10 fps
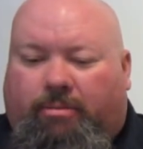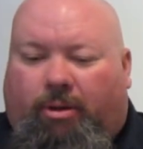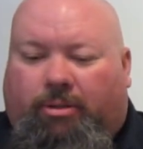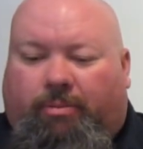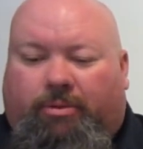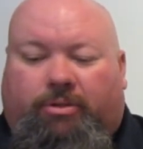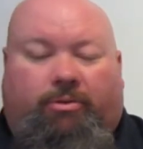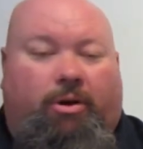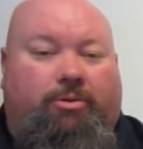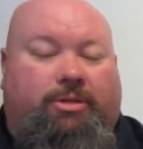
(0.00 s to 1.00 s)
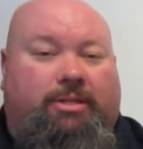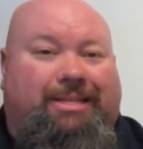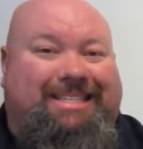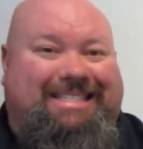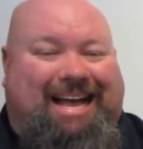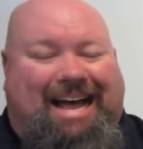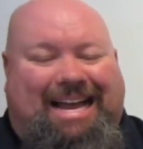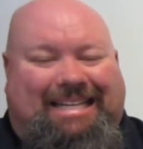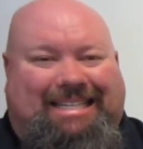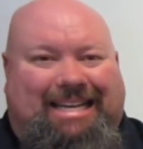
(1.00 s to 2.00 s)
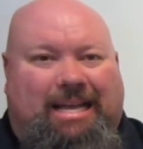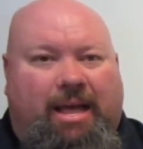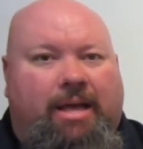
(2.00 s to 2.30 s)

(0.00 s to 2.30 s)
Multiple Sclerosis Society.